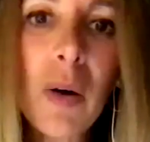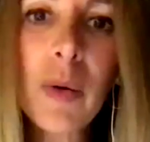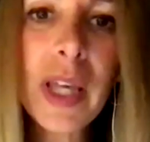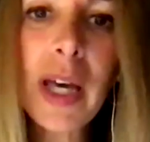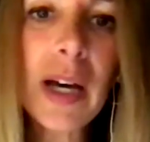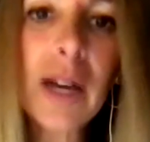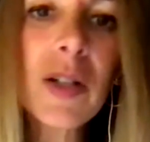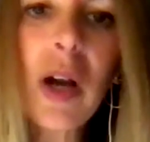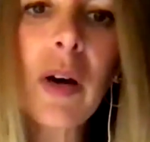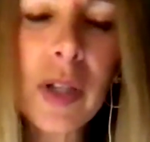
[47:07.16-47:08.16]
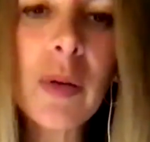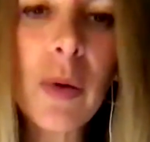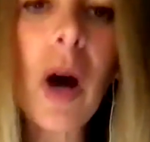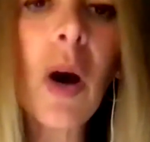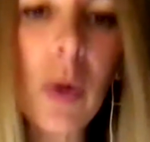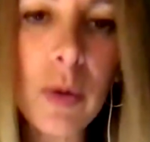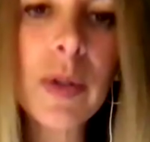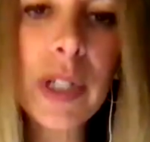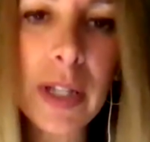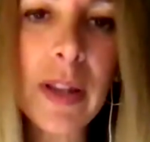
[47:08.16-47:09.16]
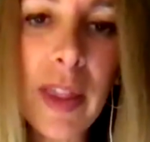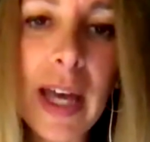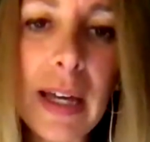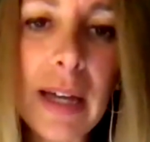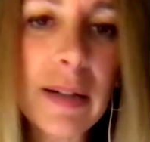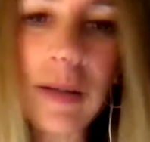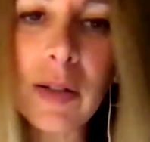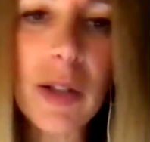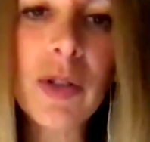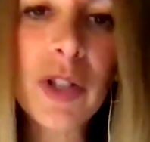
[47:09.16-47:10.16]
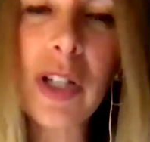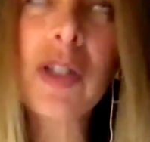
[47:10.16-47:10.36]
yeah. No, you owned that. You just